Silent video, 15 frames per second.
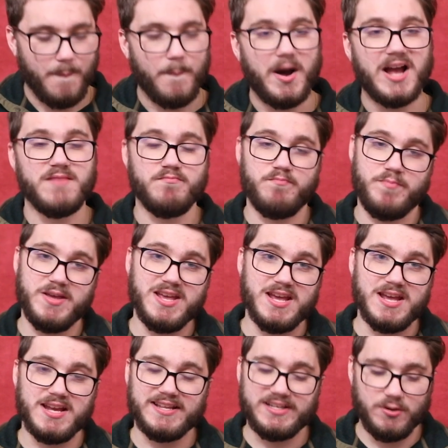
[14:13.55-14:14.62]
my
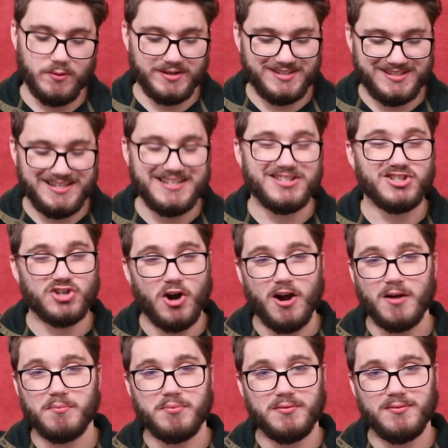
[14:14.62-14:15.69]
B to a C sharp,